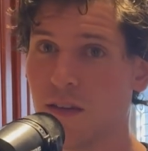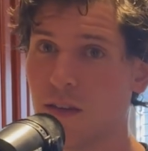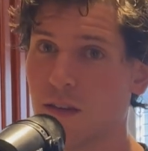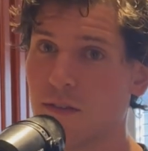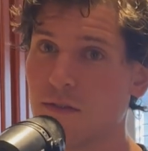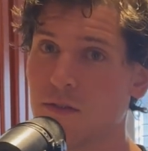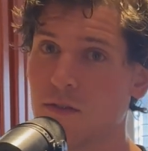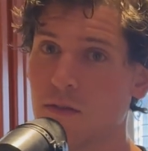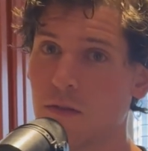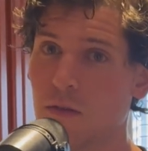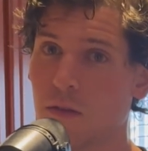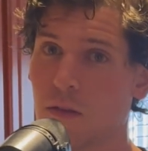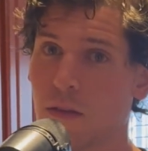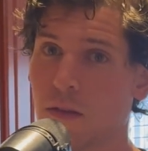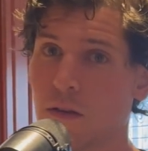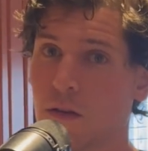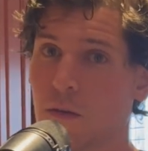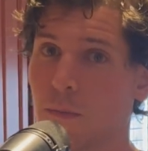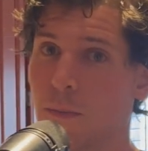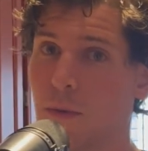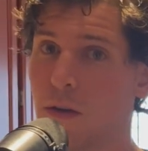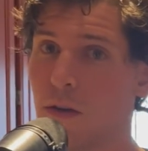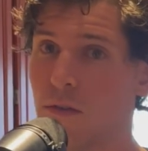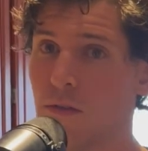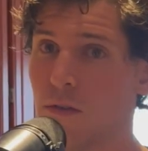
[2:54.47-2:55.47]
Gives you a
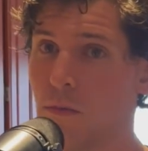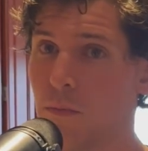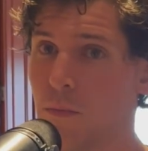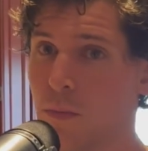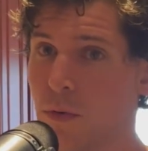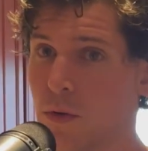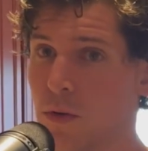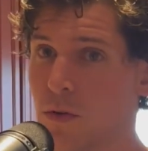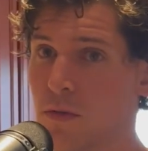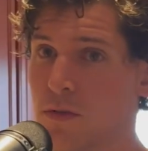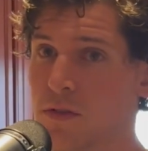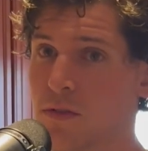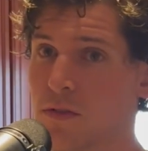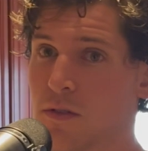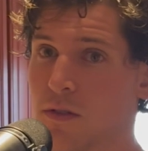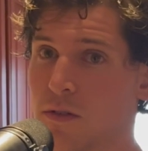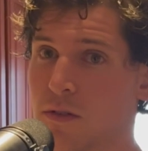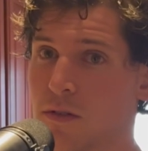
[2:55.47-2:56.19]
little bit of a boost.